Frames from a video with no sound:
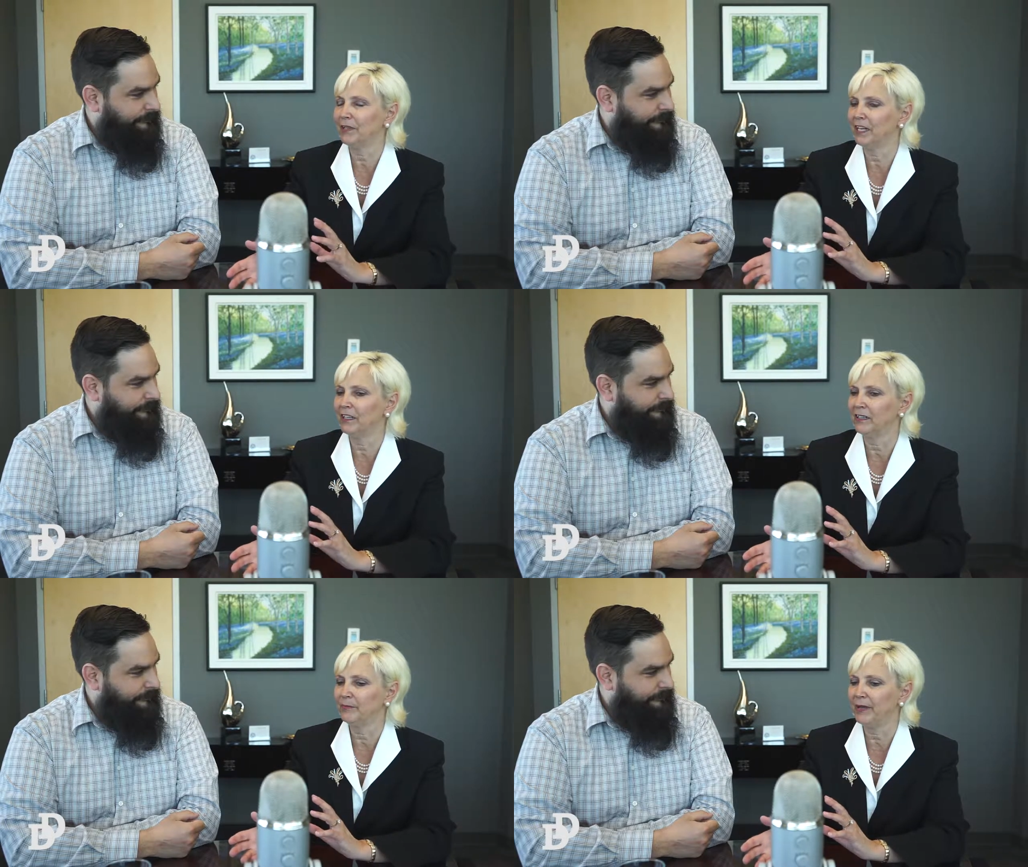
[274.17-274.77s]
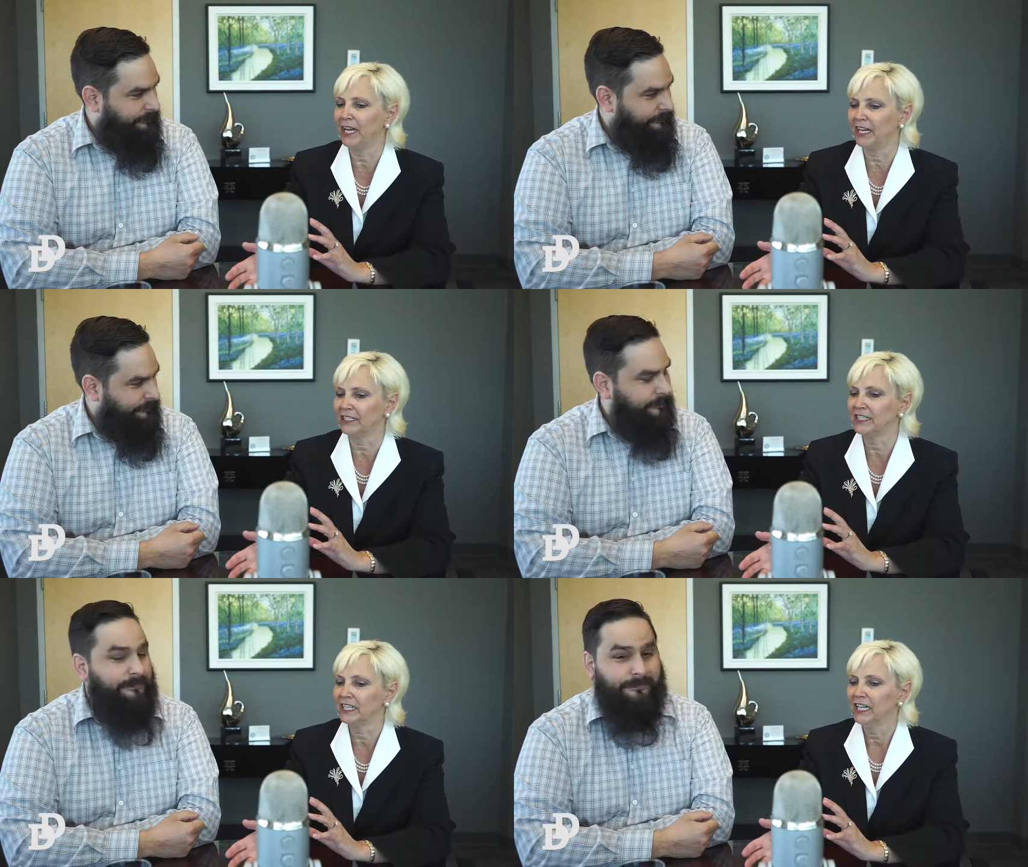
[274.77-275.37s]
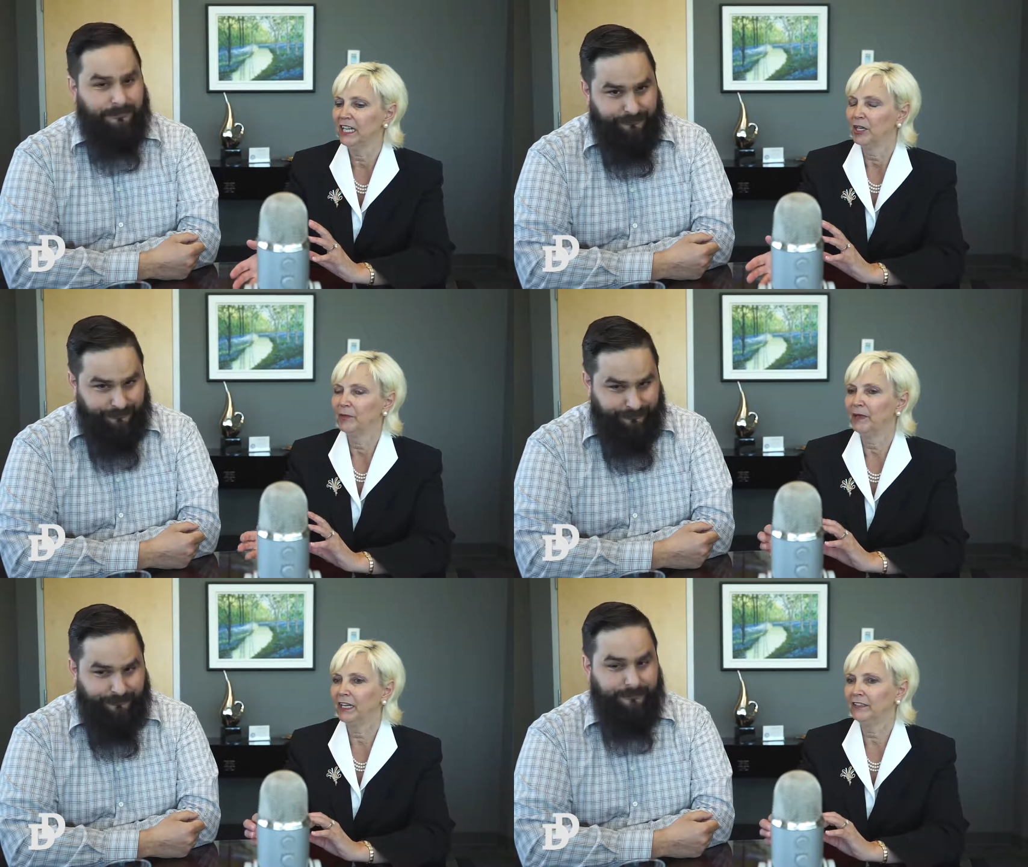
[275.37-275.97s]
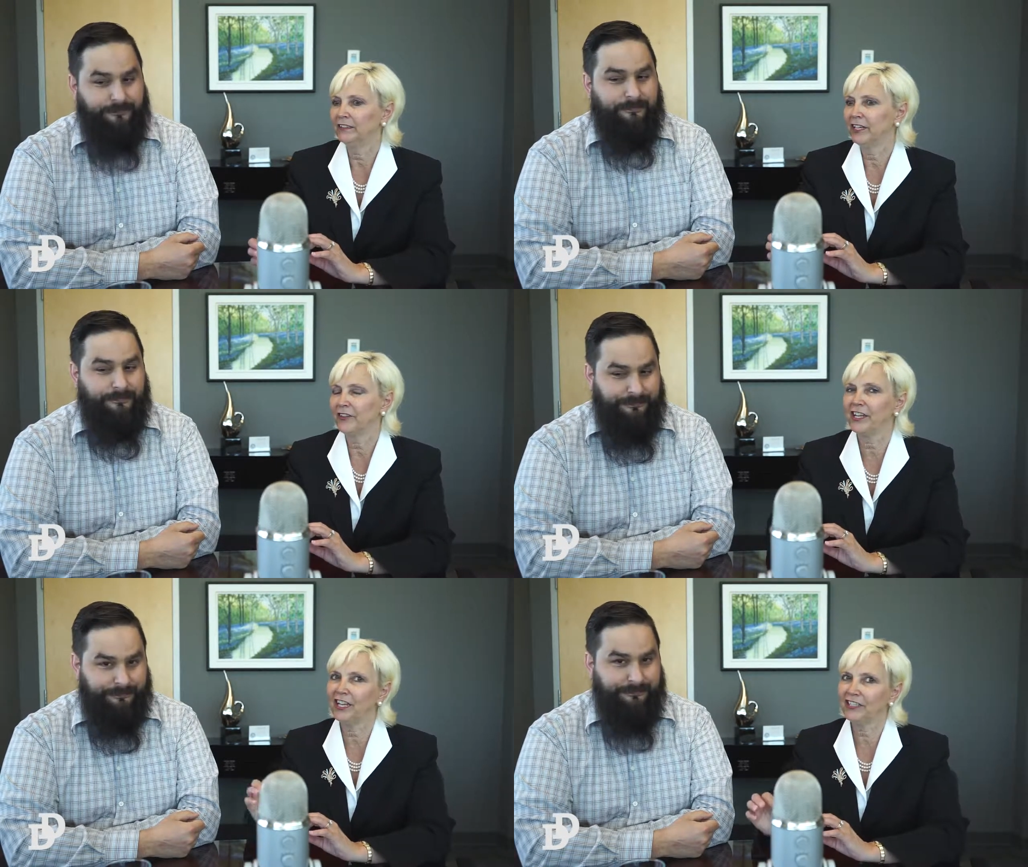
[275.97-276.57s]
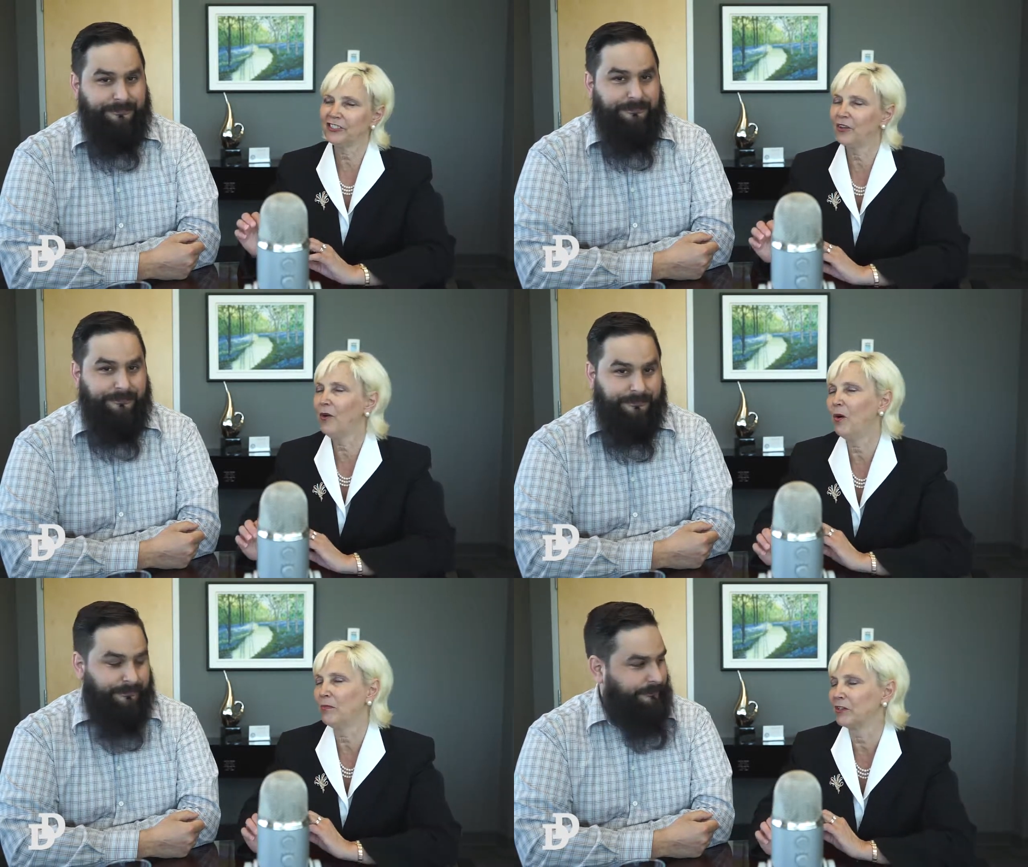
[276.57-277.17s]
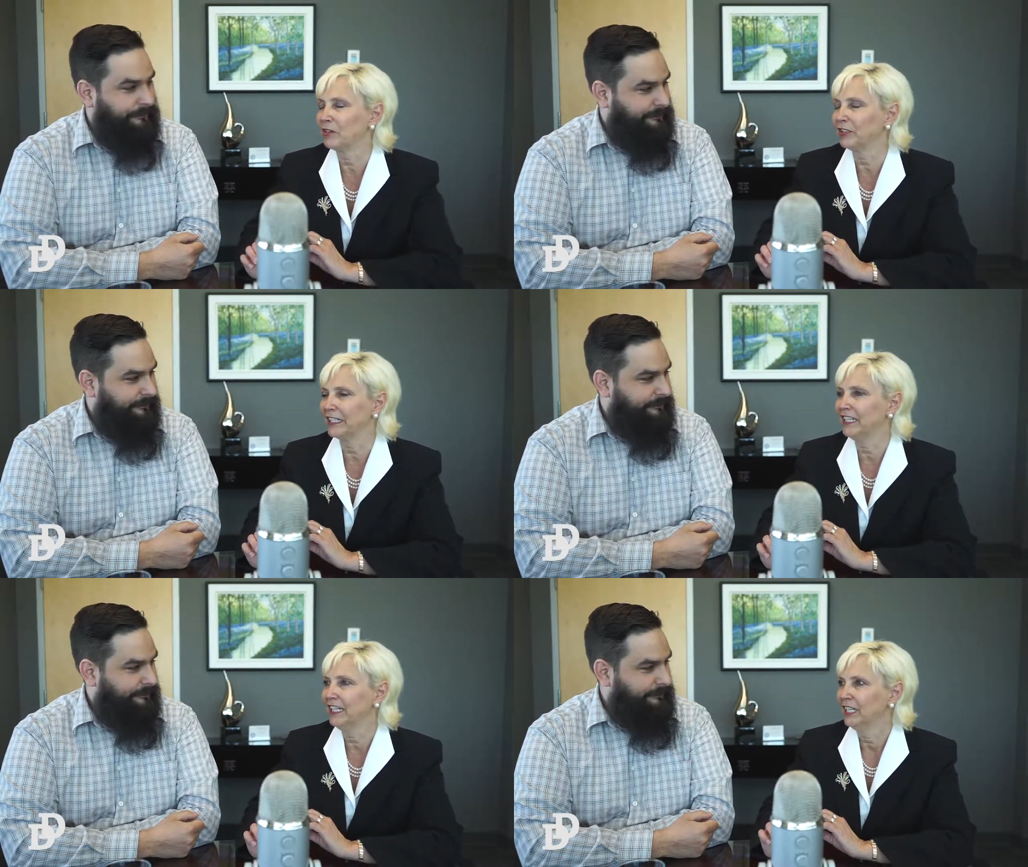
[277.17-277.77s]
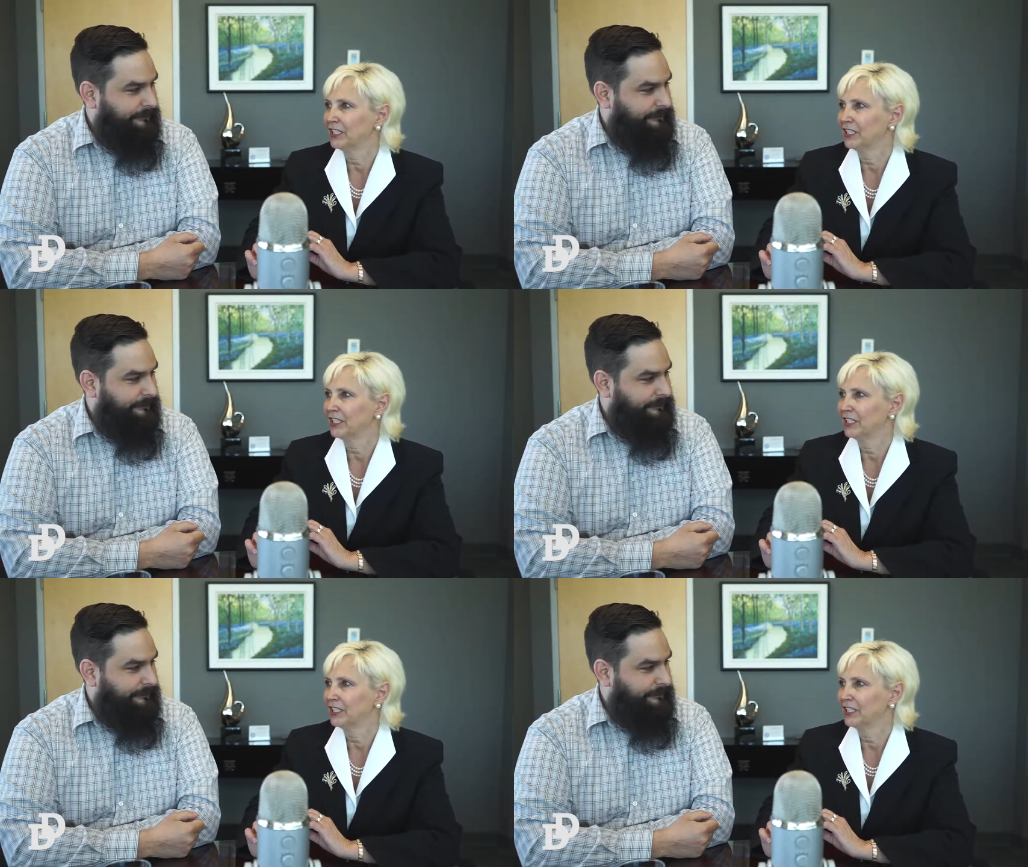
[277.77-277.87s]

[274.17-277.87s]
Speaker 1: band. Now they had to go home early,